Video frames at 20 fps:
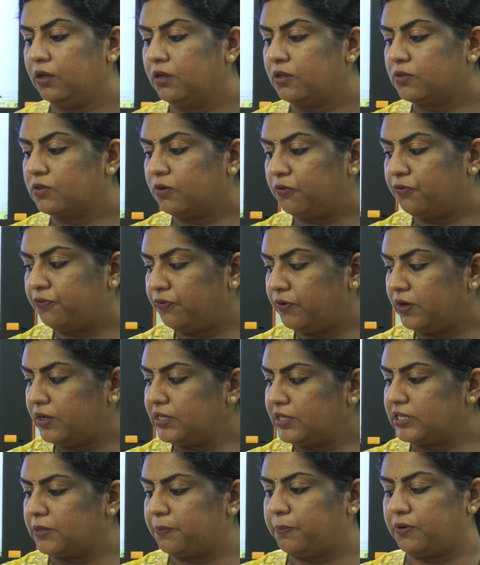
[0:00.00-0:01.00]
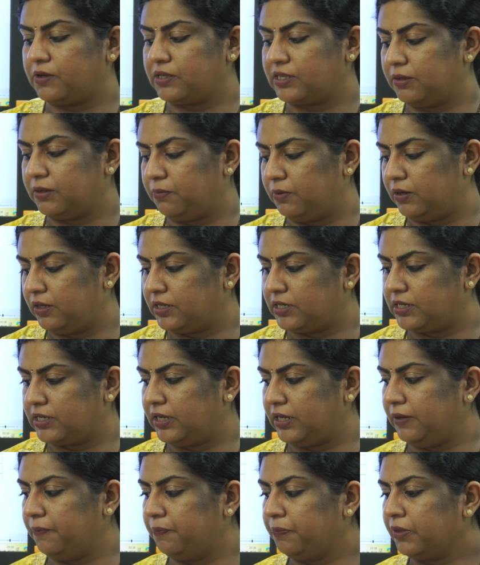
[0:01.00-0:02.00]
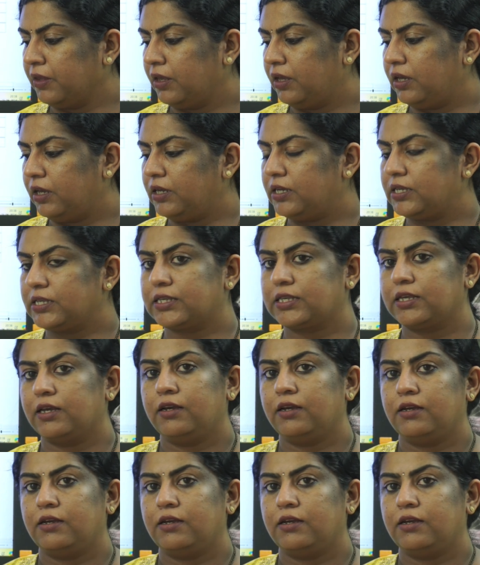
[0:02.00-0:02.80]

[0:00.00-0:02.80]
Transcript: So first possibility is,